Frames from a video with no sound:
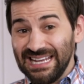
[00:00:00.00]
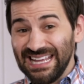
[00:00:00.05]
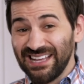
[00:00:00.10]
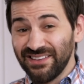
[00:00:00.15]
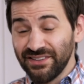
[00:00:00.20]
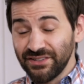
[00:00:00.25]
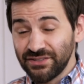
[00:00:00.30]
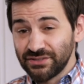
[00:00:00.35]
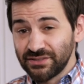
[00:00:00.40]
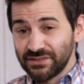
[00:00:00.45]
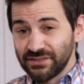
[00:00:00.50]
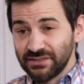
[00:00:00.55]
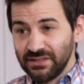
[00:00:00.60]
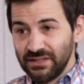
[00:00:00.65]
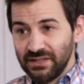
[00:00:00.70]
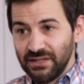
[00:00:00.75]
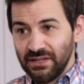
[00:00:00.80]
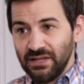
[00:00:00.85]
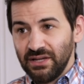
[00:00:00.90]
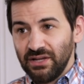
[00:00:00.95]
English.
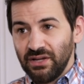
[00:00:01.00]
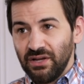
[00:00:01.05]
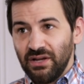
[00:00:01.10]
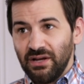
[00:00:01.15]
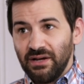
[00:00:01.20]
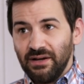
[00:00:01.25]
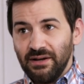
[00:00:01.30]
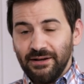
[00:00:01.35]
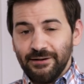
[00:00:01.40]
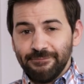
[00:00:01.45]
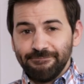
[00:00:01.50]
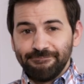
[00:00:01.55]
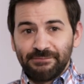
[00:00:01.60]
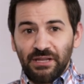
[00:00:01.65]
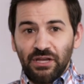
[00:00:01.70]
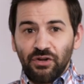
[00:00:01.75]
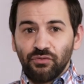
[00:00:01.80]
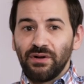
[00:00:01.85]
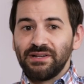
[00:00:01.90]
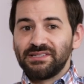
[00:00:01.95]

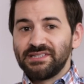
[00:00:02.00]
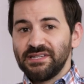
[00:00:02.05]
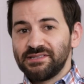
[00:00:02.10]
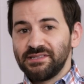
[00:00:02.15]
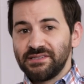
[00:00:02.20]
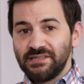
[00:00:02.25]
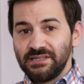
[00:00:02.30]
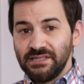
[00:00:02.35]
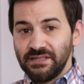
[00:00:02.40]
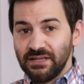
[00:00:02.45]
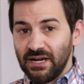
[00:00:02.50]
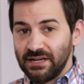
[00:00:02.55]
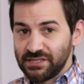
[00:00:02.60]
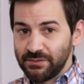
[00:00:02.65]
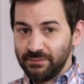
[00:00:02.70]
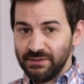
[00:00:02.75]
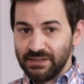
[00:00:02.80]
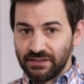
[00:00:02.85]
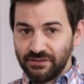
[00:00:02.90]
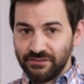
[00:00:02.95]
Rhoticity, not
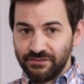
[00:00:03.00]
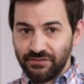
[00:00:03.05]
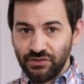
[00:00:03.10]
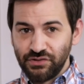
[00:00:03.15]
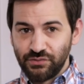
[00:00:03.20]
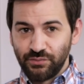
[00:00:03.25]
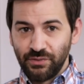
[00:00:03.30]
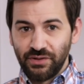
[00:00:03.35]
to be confused